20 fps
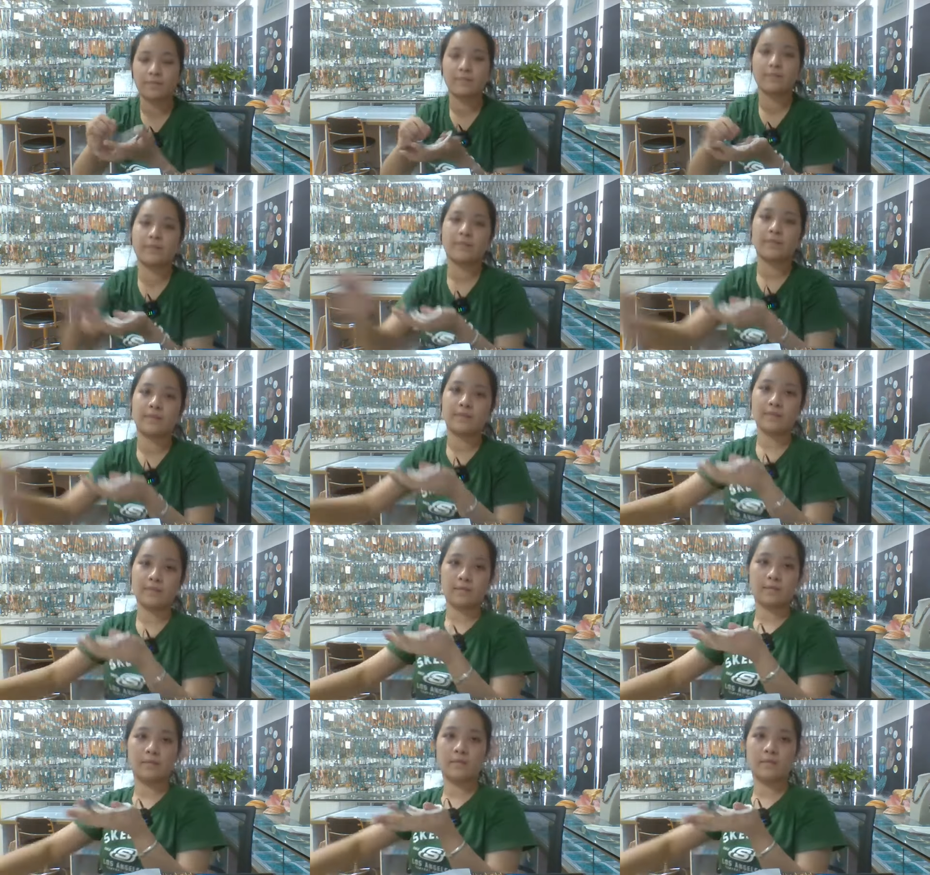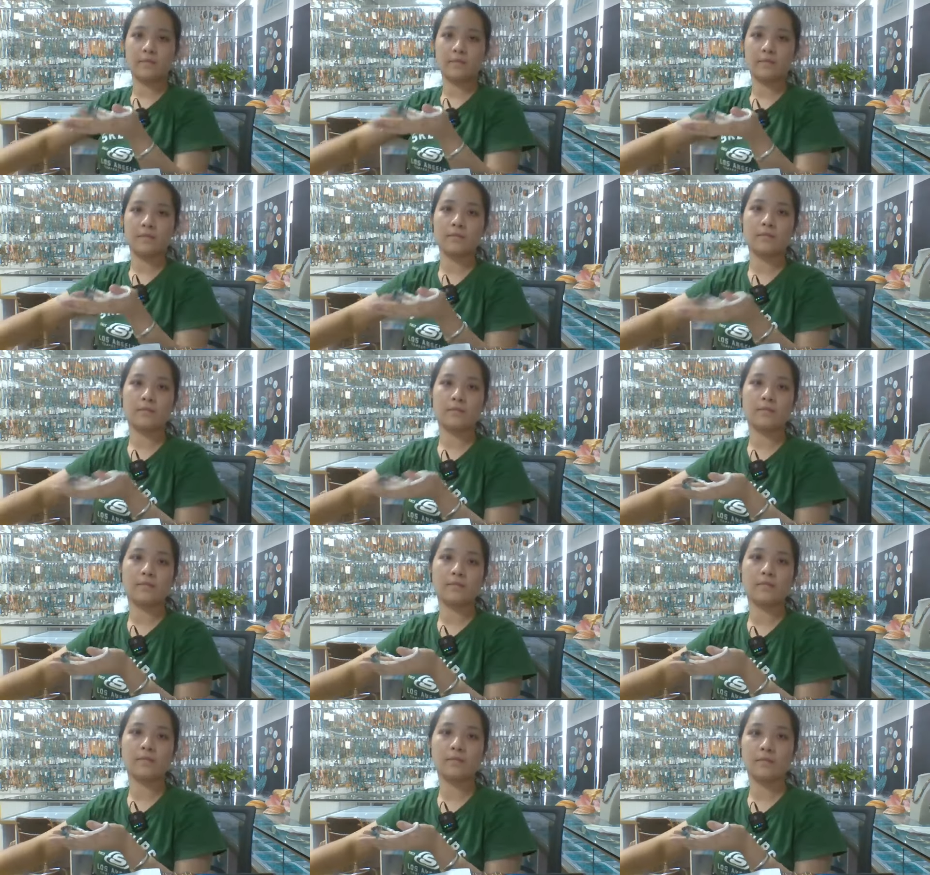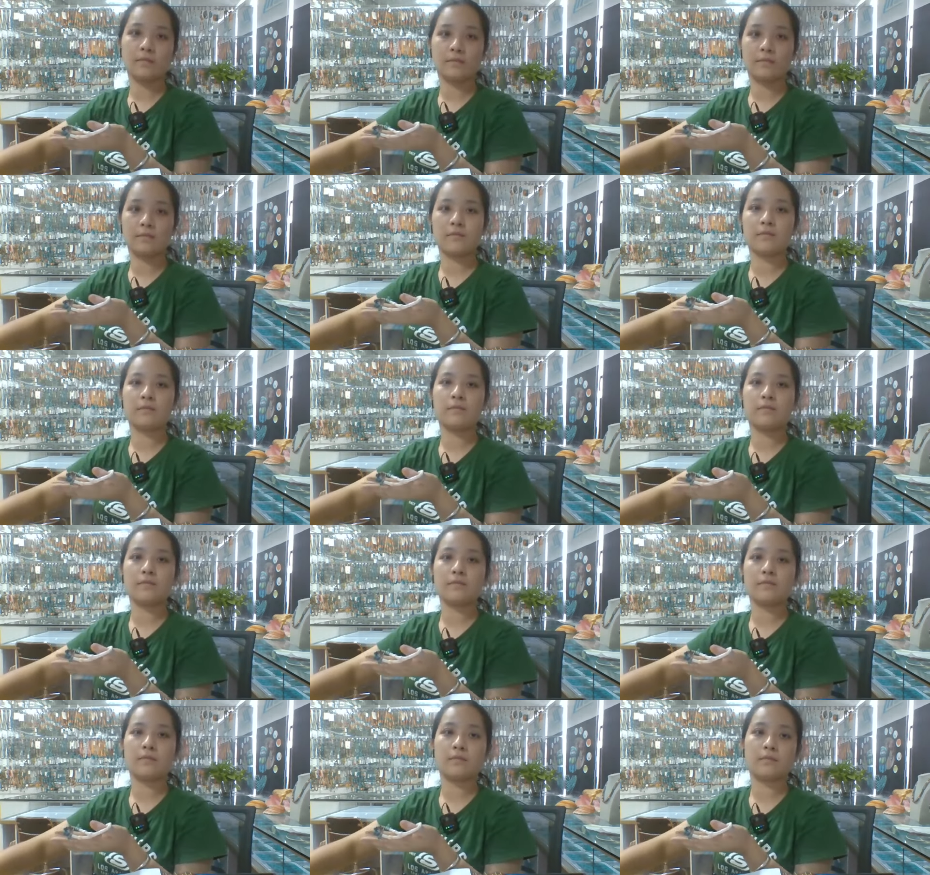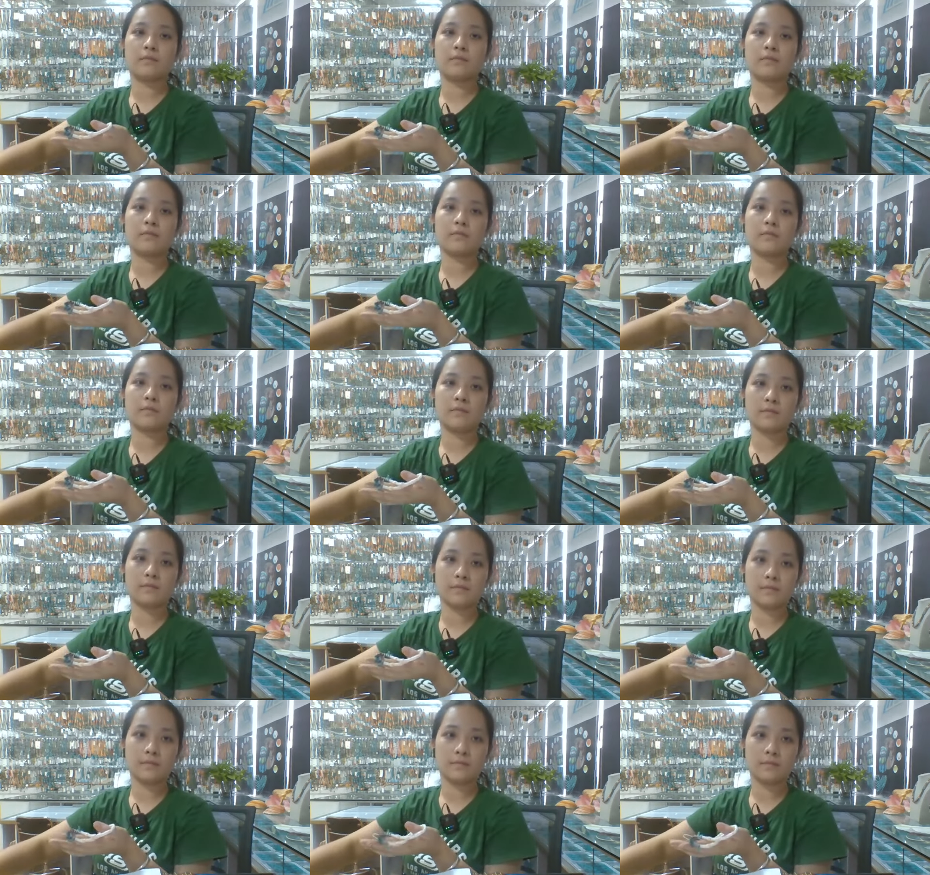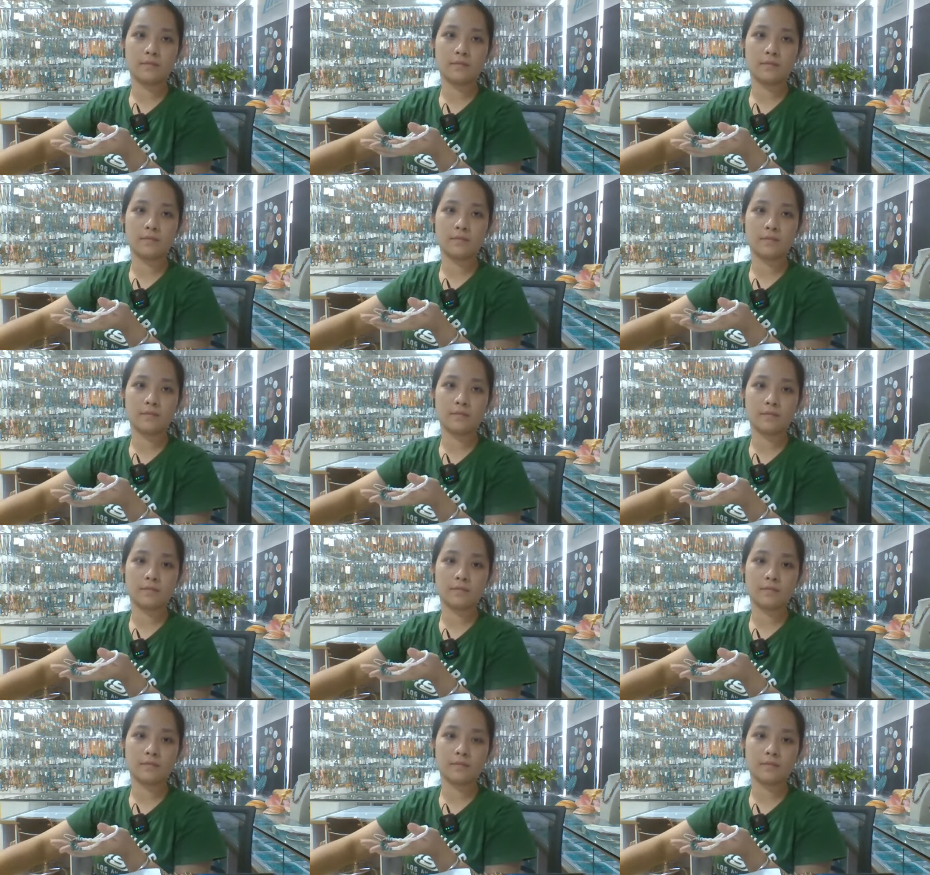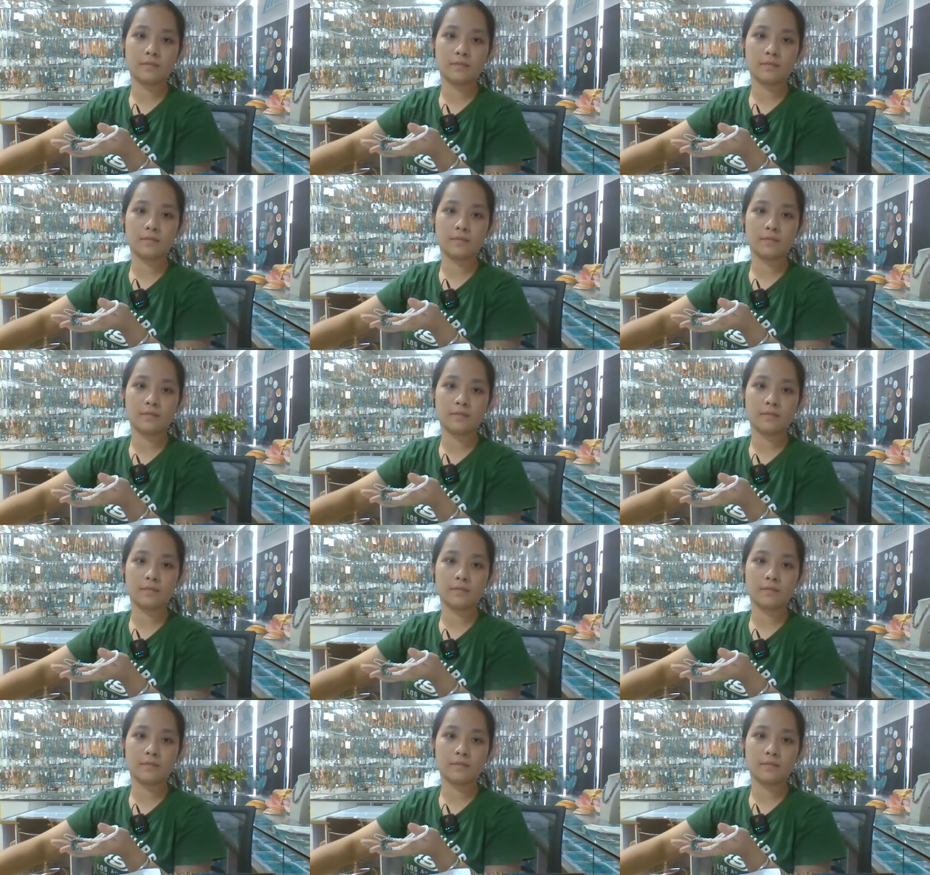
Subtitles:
(no one is talking)